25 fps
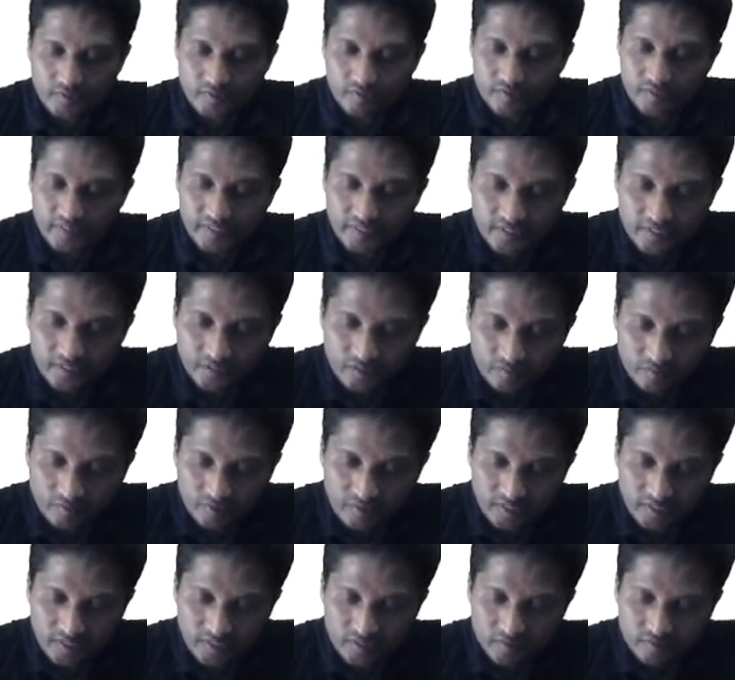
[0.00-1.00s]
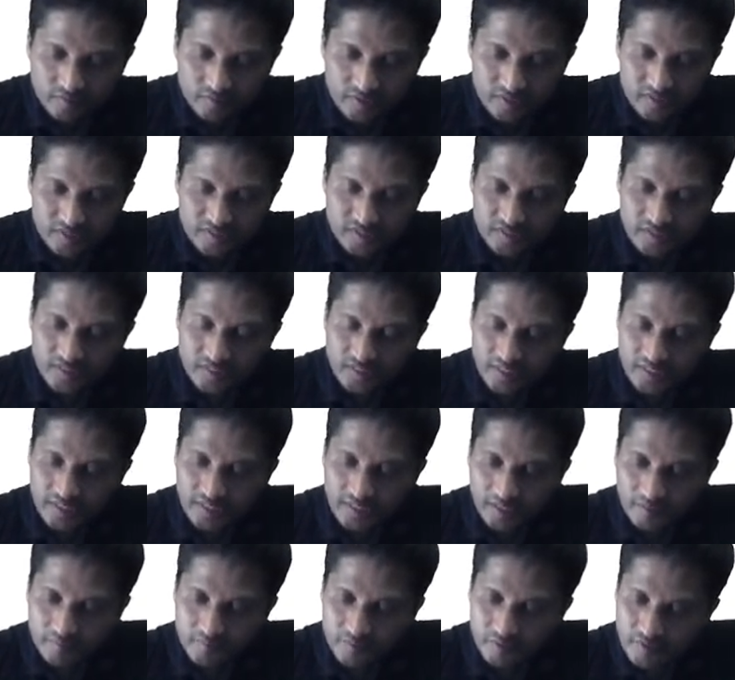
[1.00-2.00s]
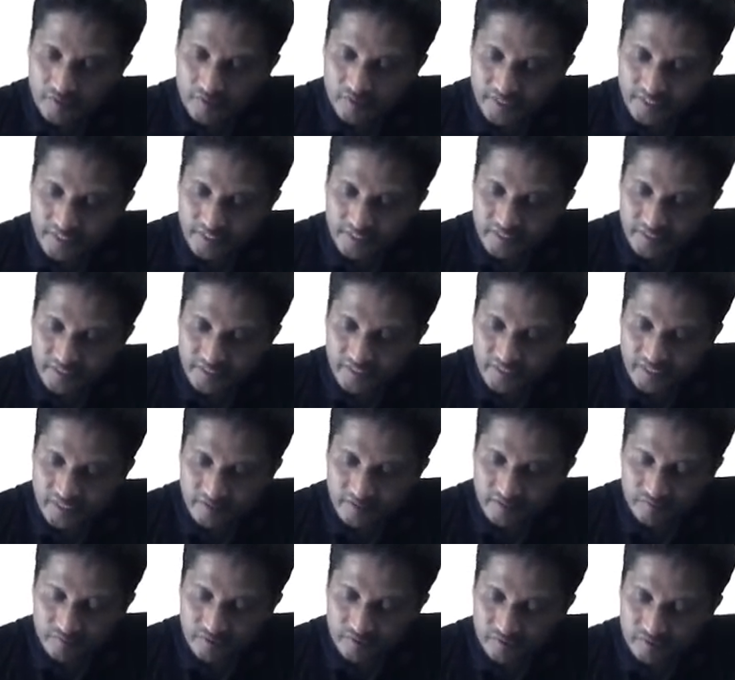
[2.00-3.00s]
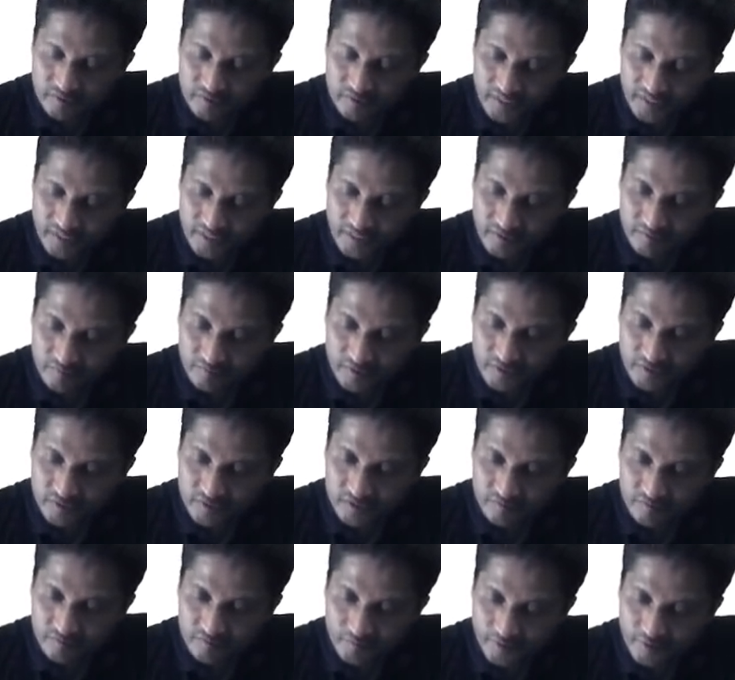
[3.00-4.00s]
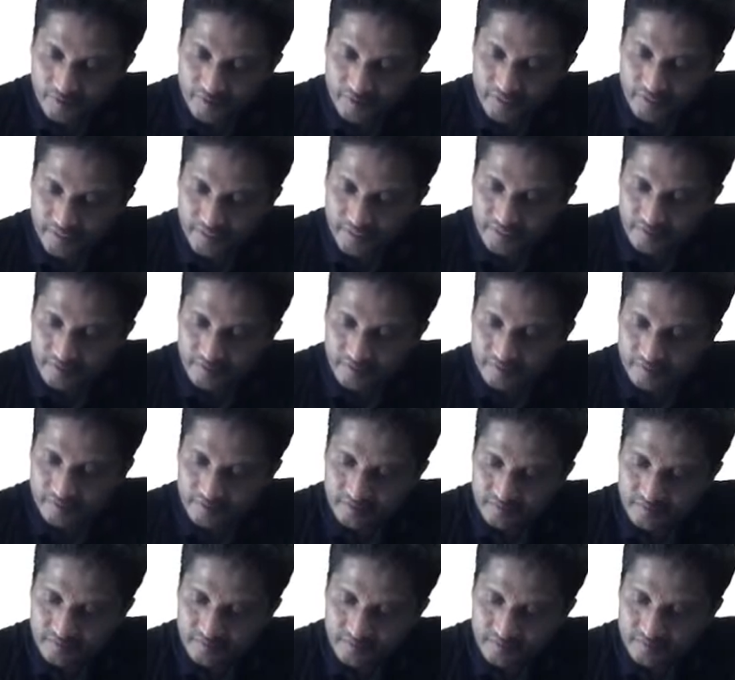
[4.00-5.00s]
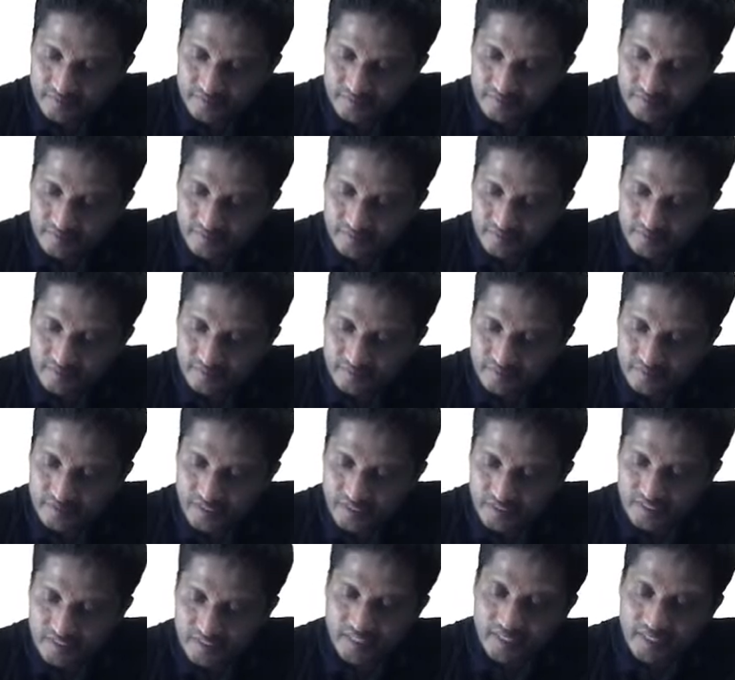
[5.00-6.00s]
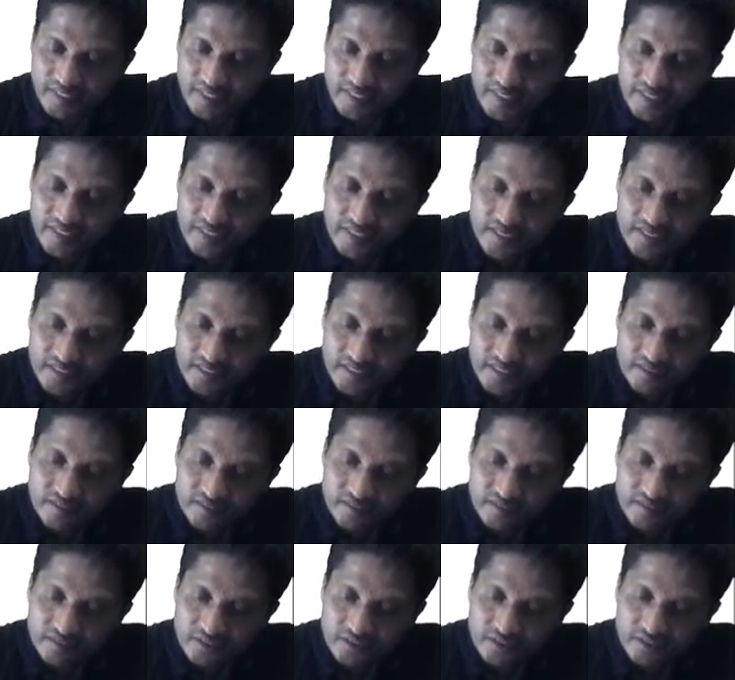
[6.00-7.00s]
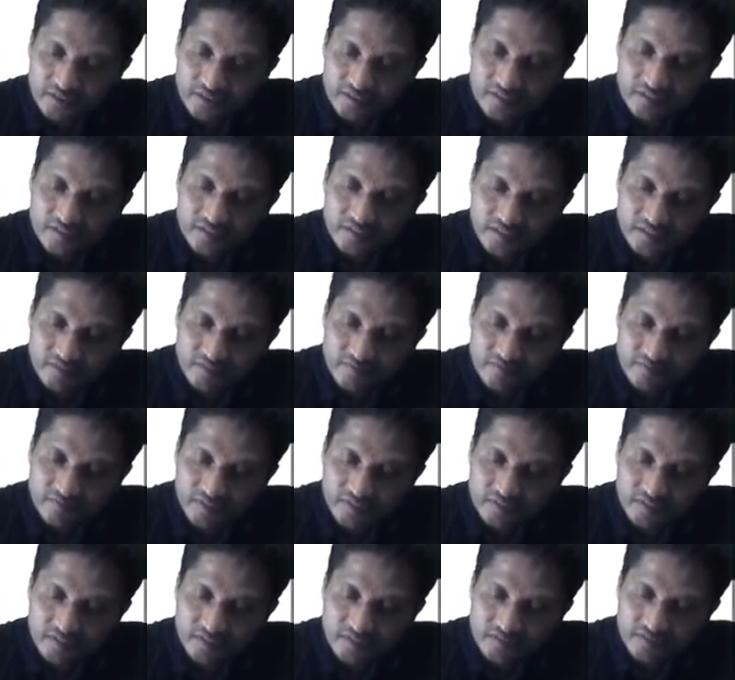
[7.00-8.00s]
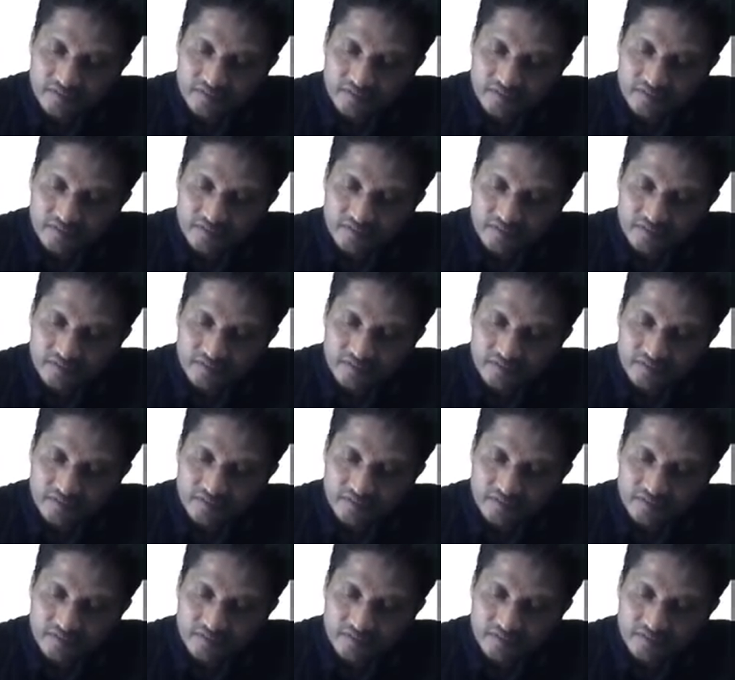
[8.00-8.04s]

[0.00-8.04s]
Okay, now what I'll do is I'm going to take theta equal to sine inverse of 0.8. There's an error here. This is inverse.